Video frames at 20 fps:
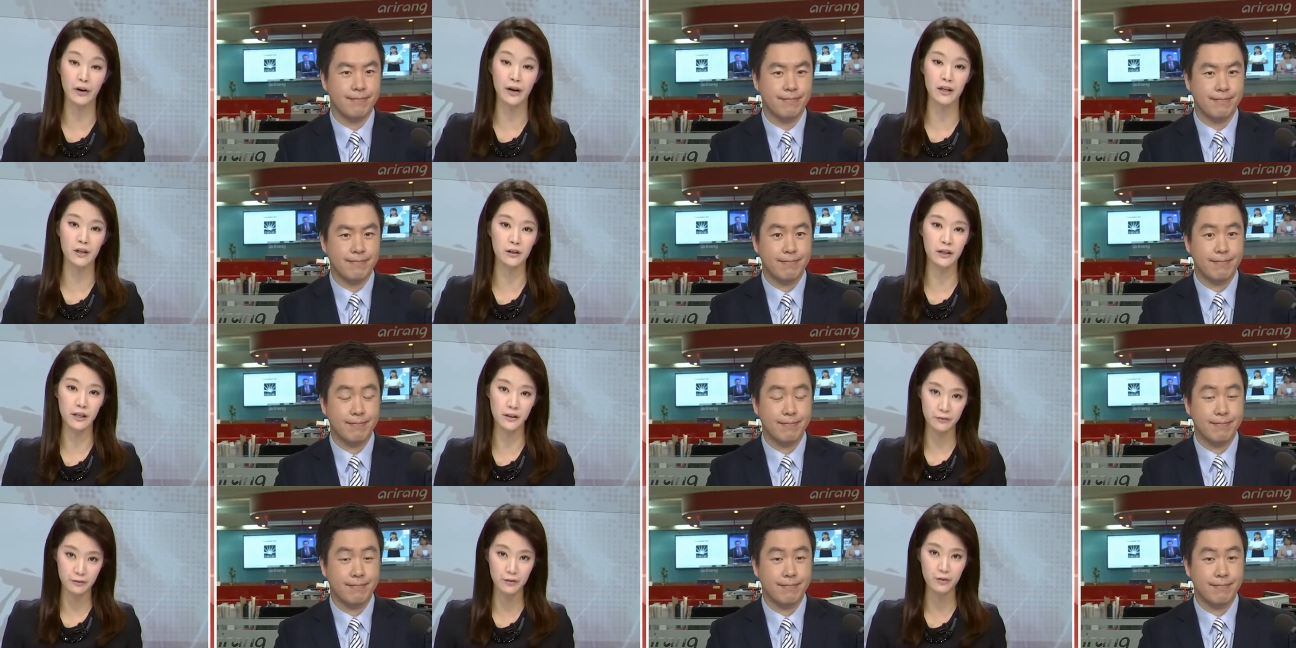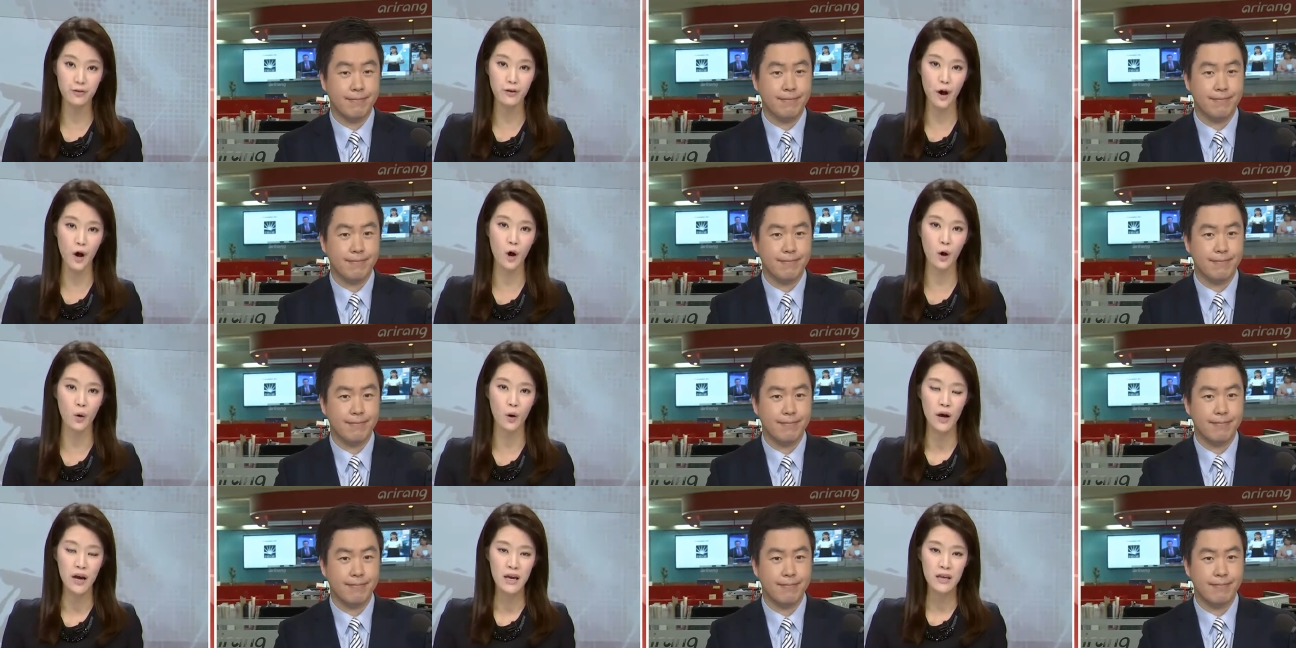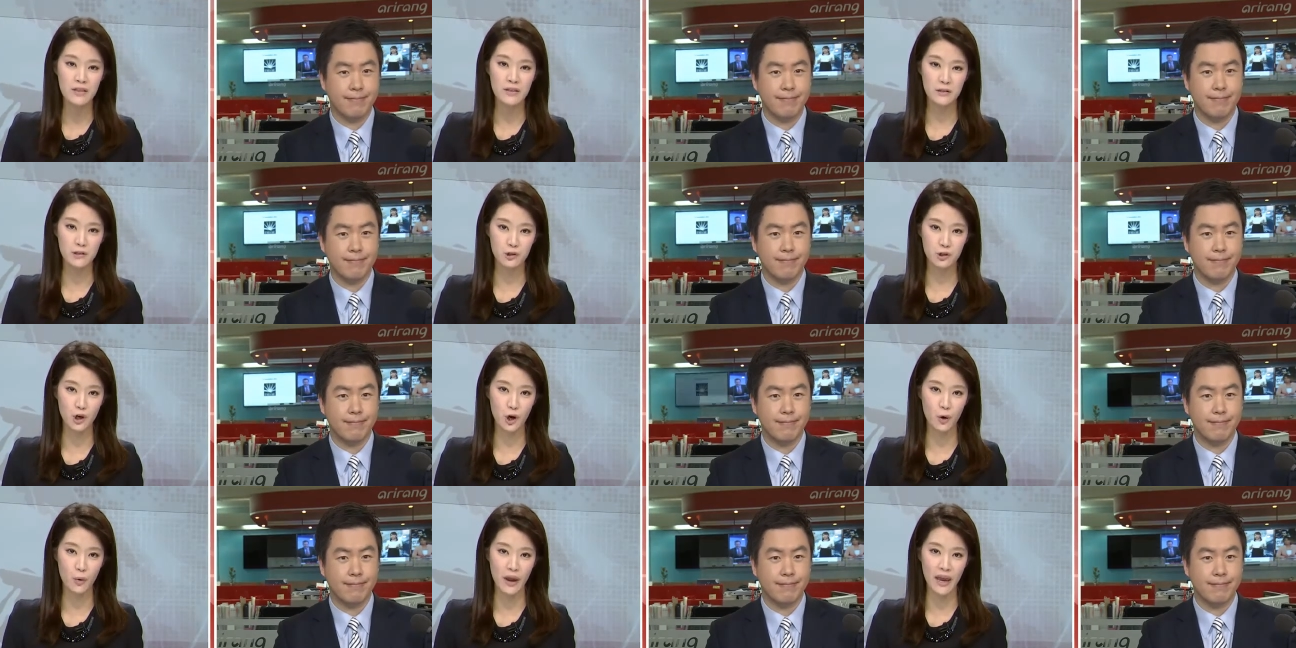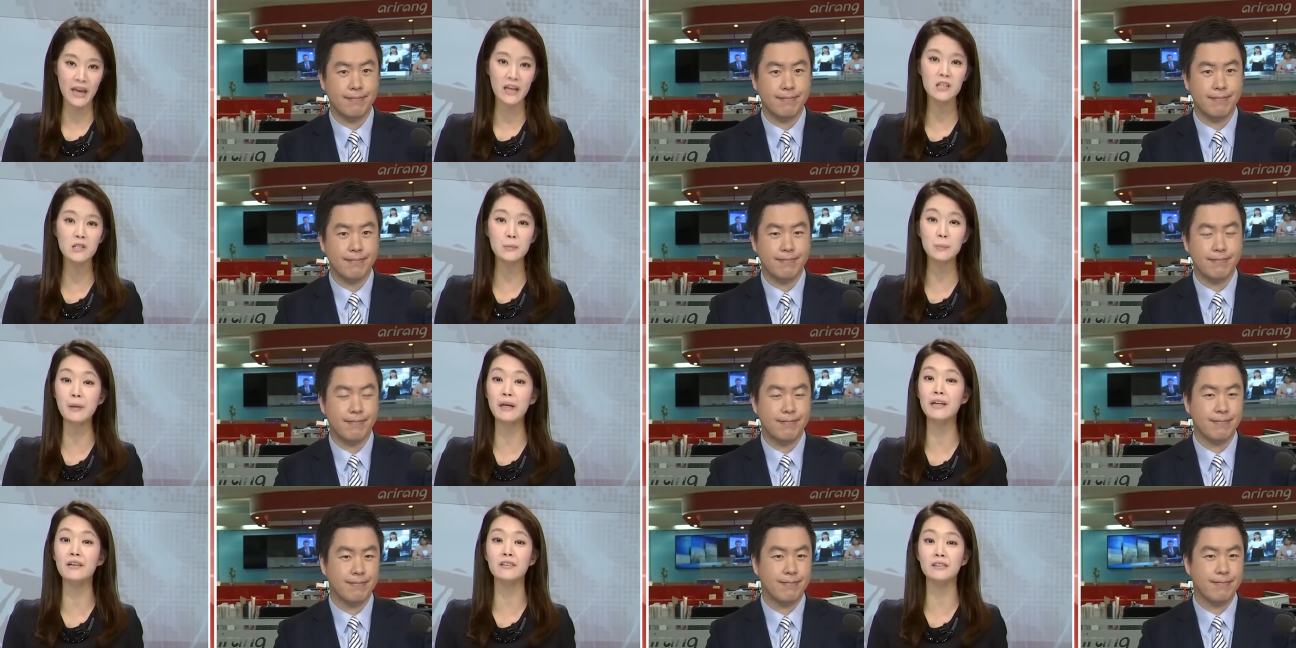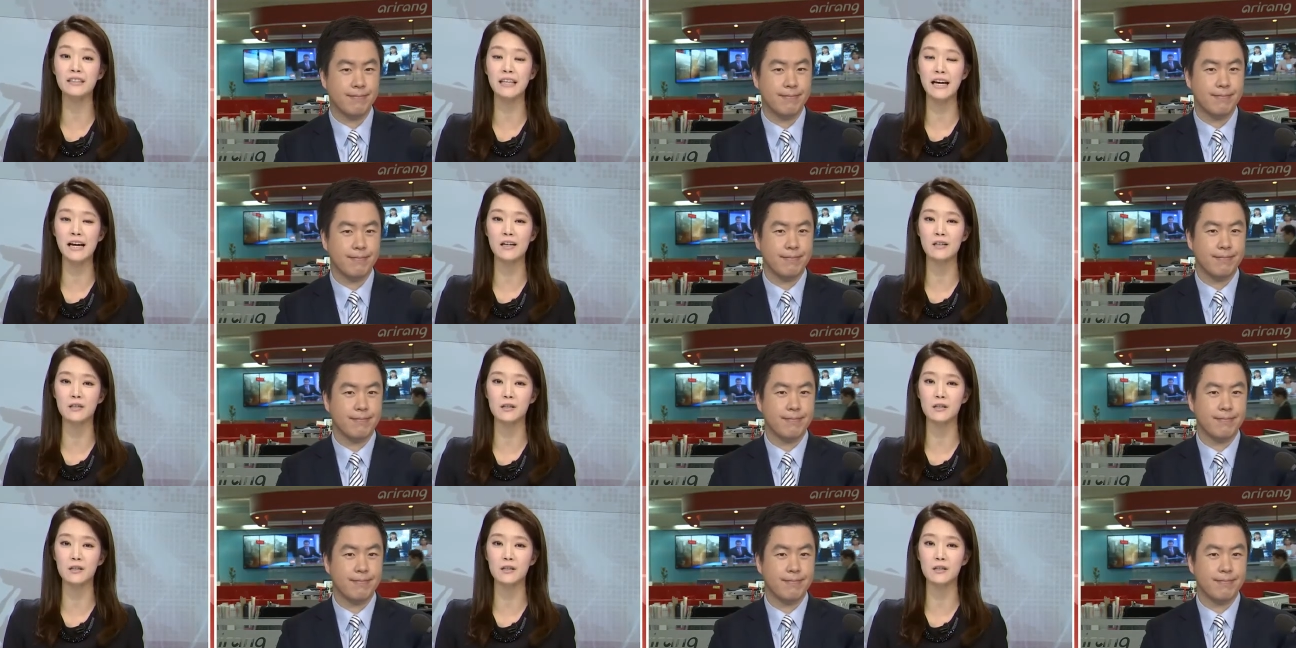Speaker 1: And even though the show is billed as a